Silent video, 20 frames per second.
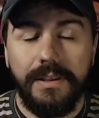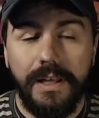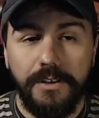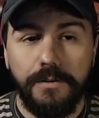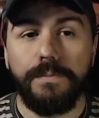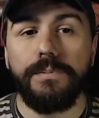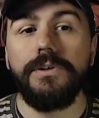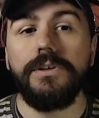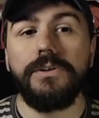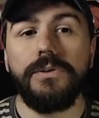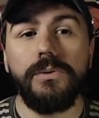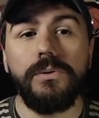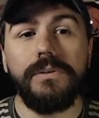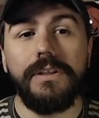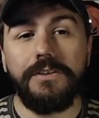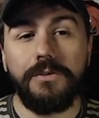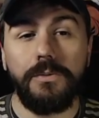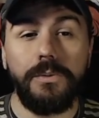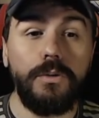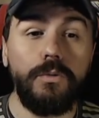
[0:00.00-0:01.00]
That's pretty cool.
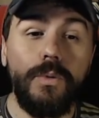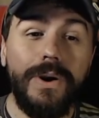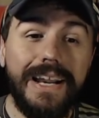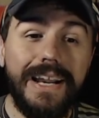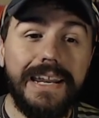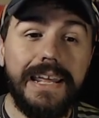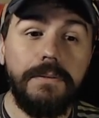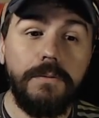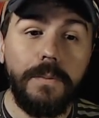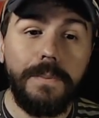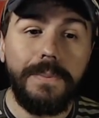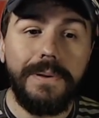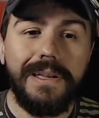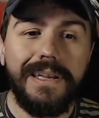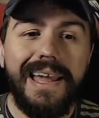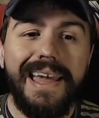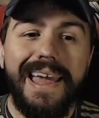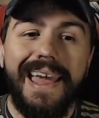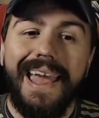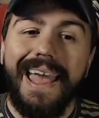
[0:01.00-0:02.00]
That's what irradiate will be.